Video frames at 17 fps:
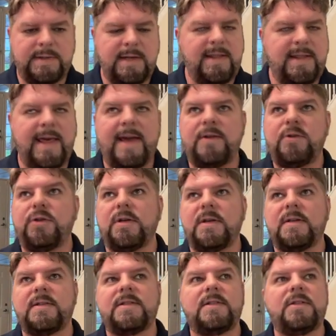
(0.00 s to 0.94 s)
And that
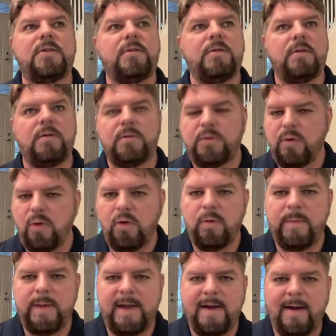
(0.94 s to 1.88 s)
just tore
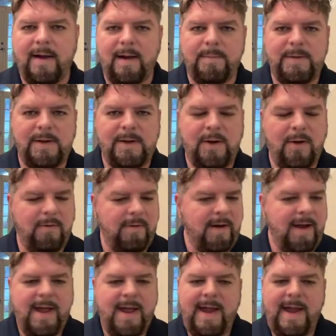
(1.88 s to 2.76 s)
me up, you know.